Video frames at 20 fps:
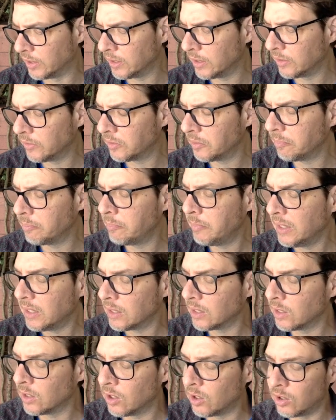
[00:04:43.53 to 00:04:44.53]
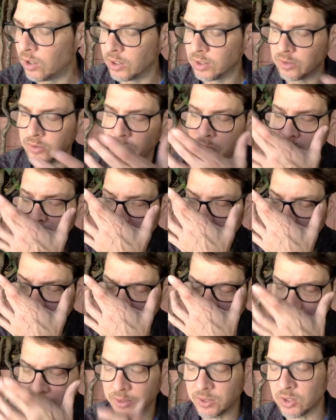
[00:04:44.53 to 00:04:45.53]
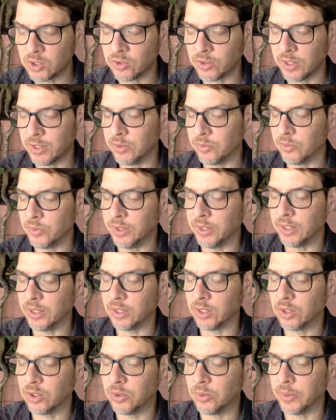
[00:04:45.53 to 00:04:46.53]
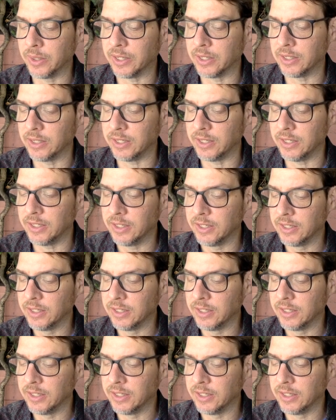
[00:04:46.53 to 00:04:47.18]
and it's a bit long, so I'm going to try to read it quickly